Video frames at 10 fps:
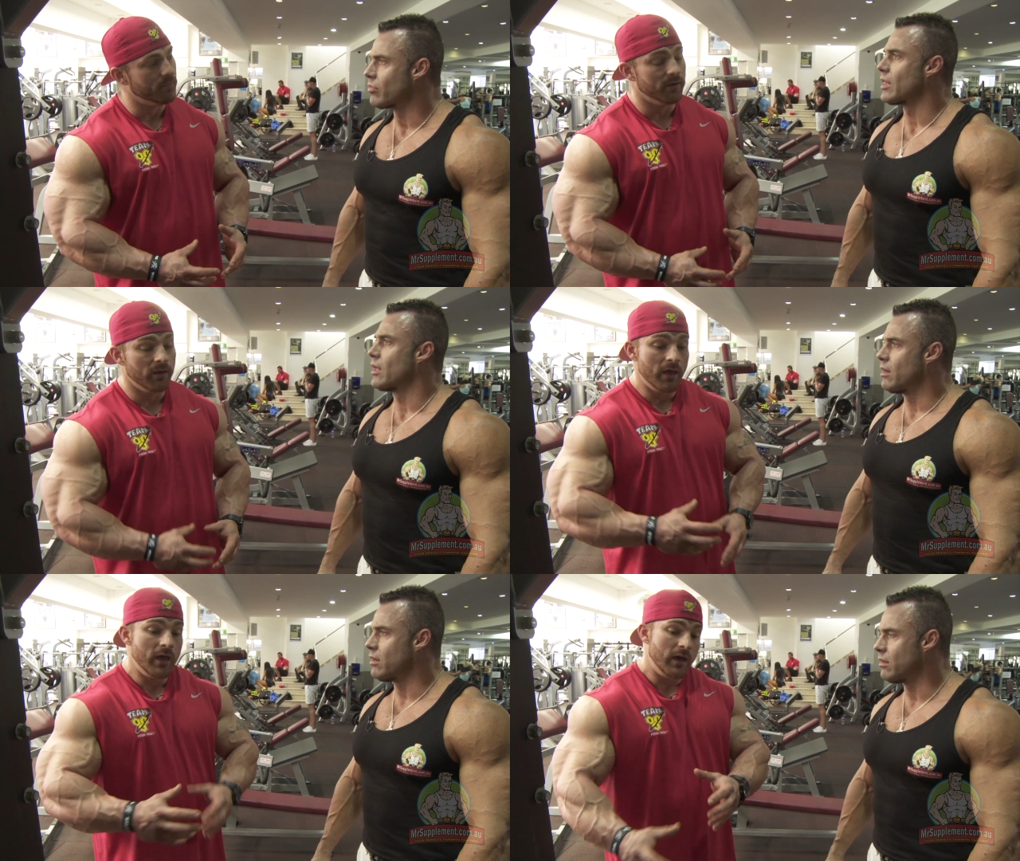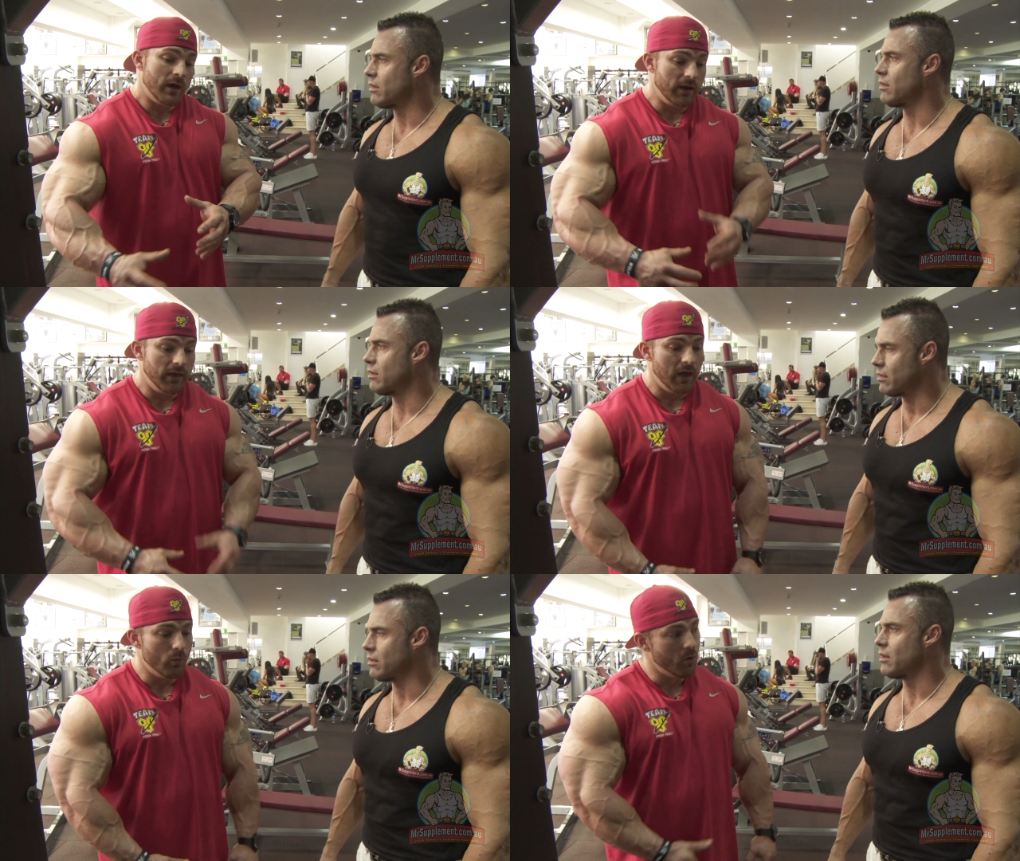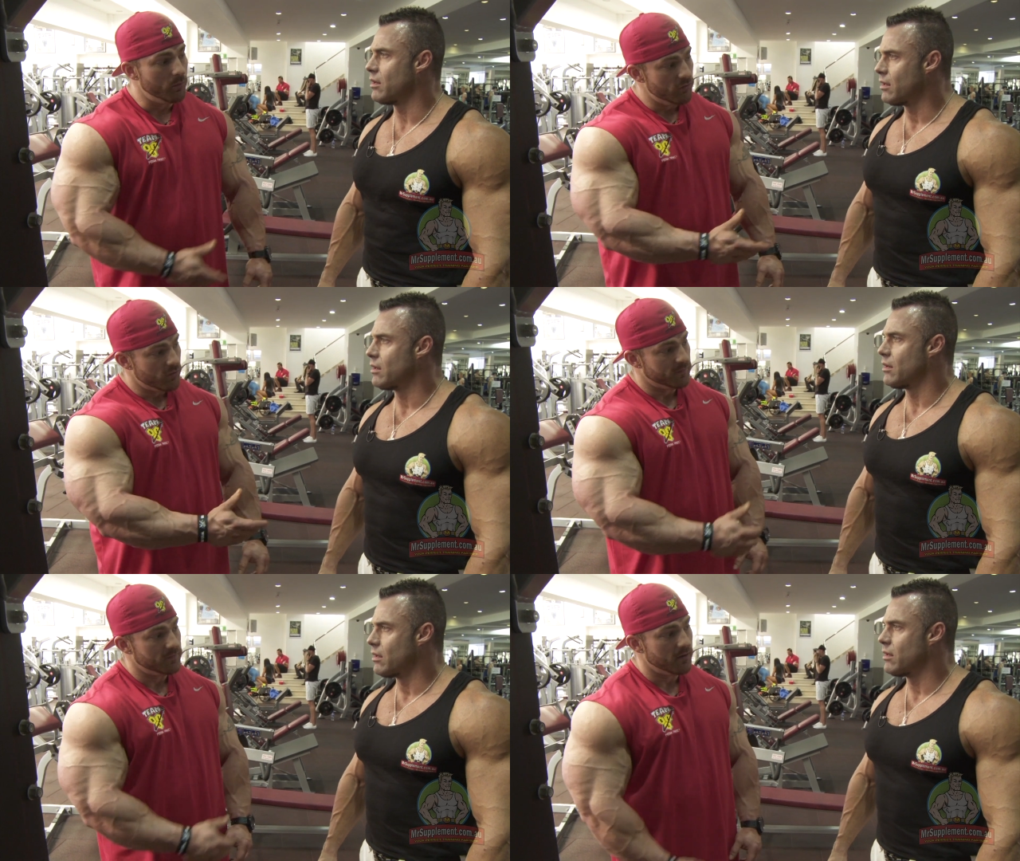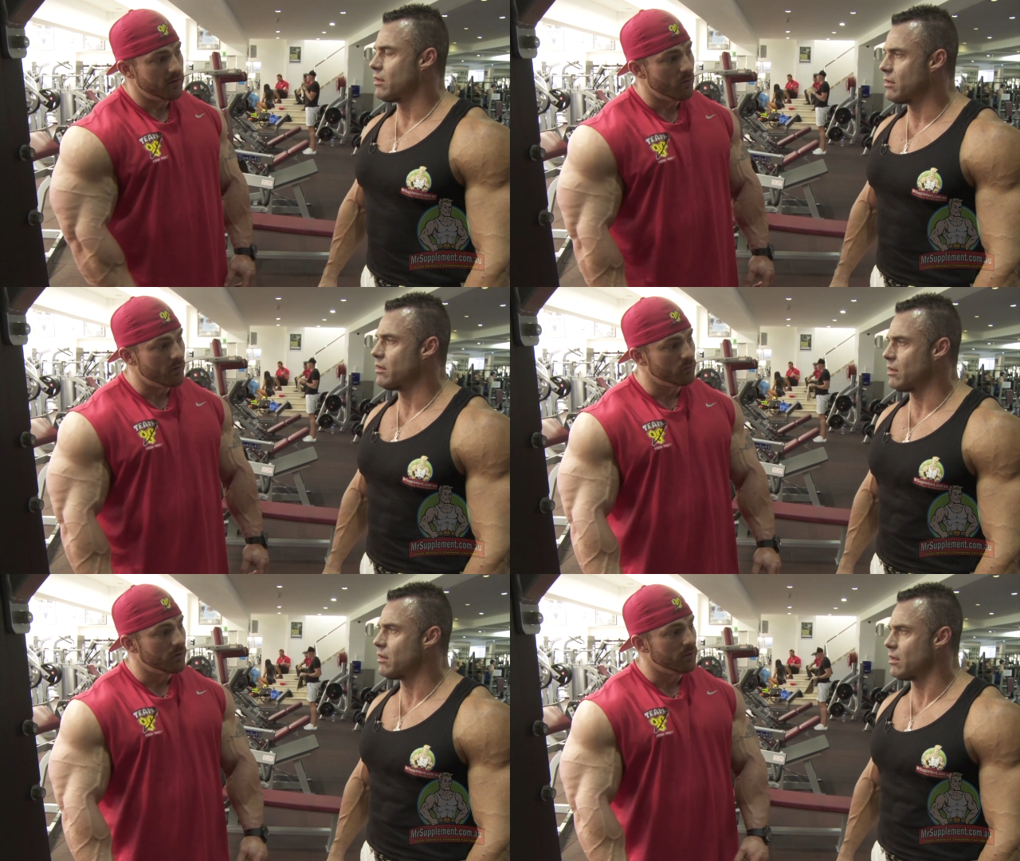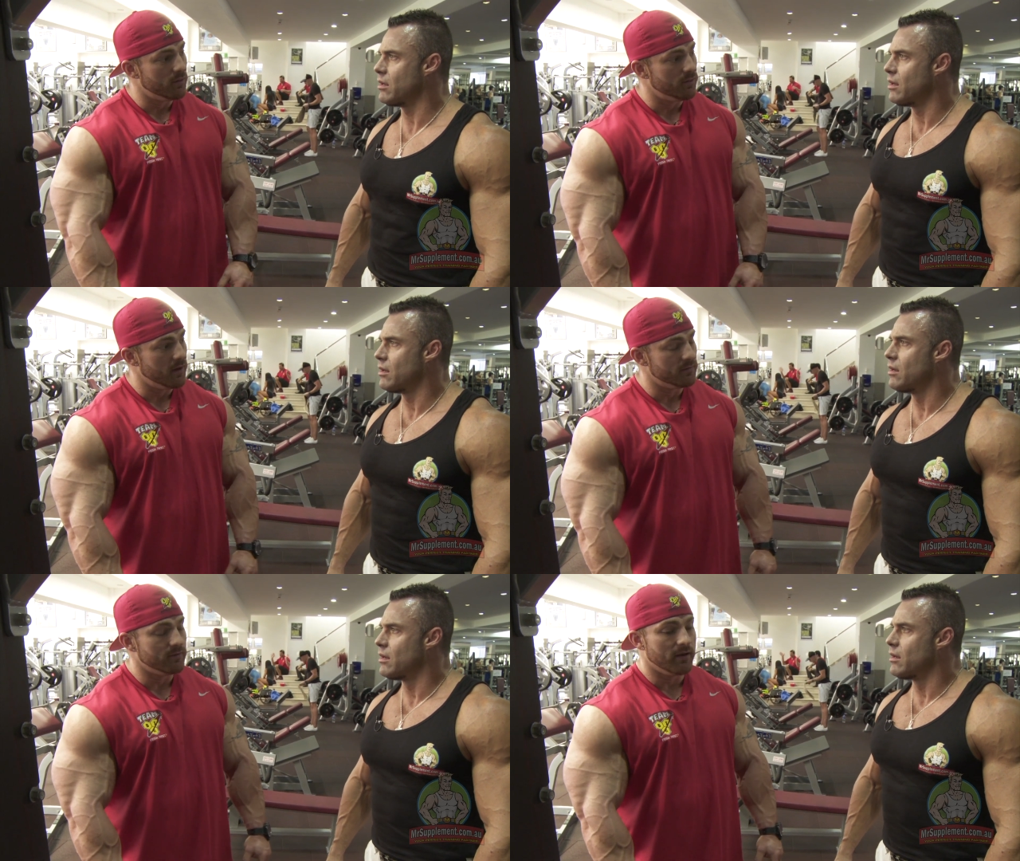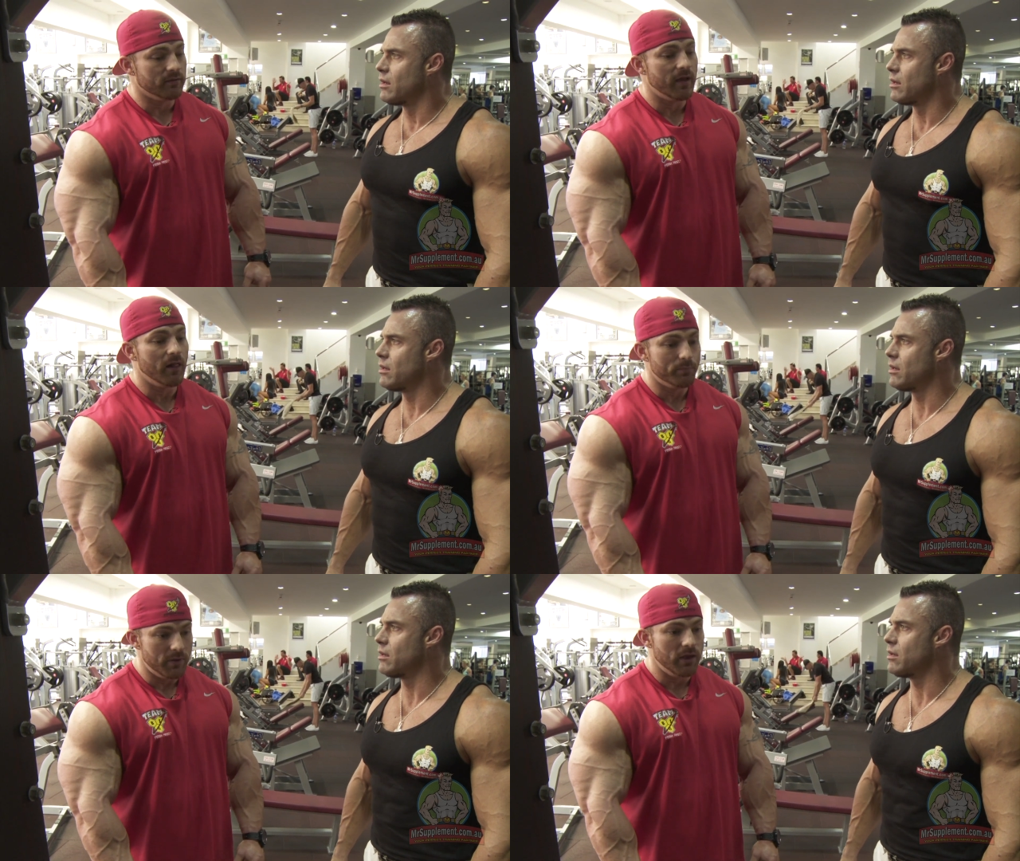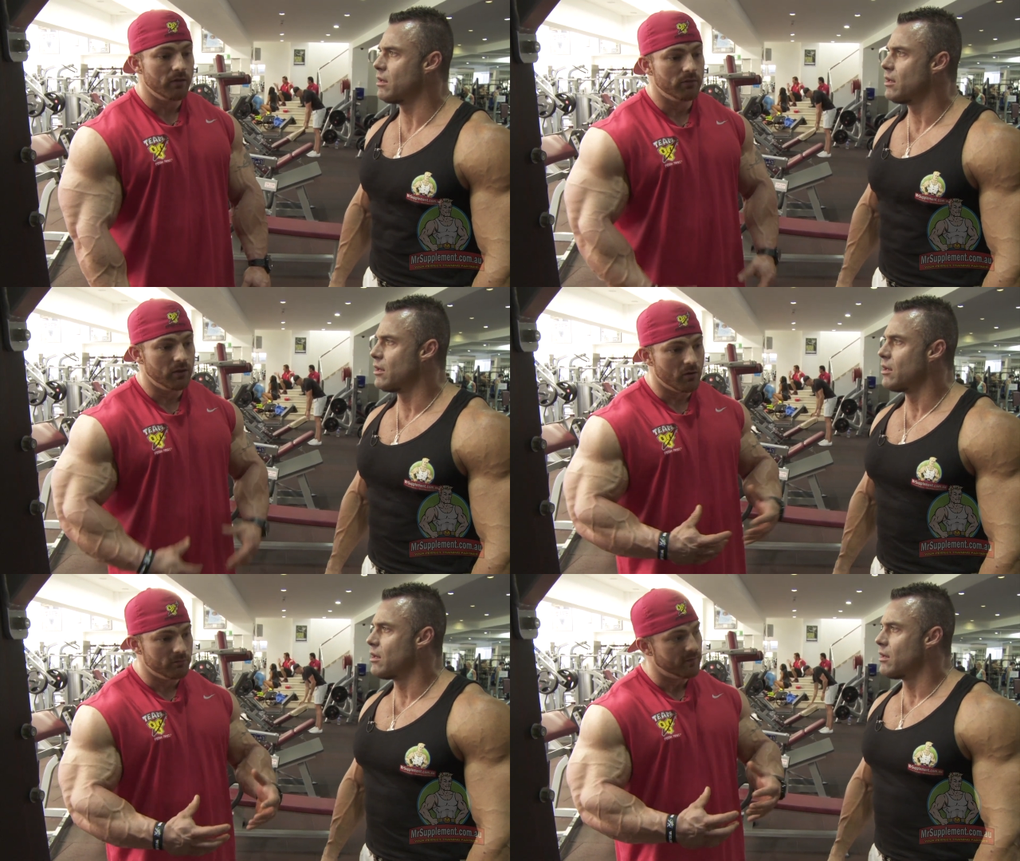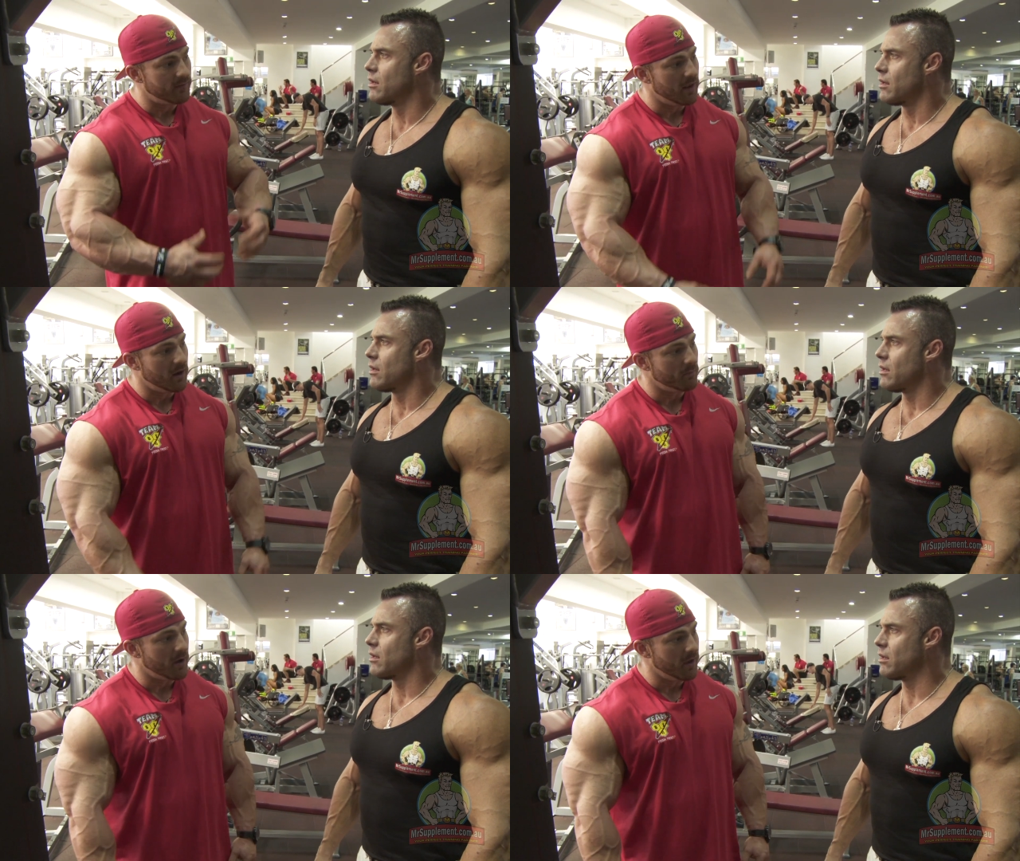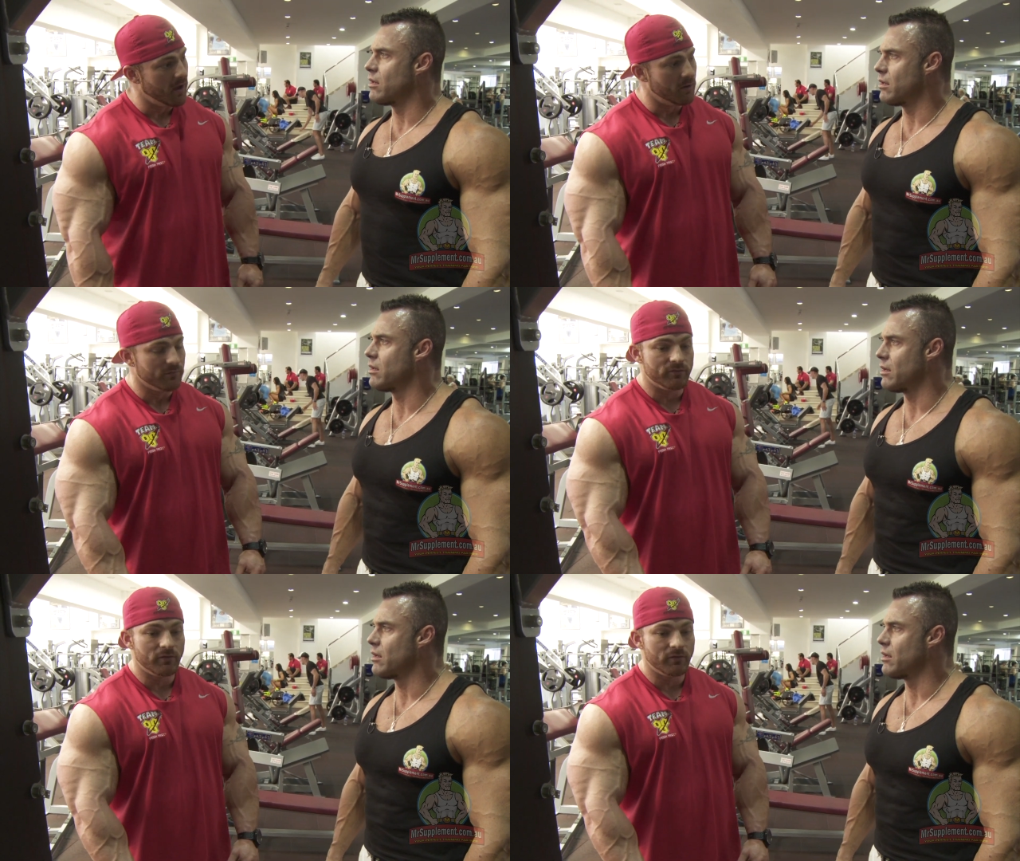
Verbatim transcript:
Speaker 1: And, and again, what we've just done now is one of the things that has helped me, you know, develop my arm.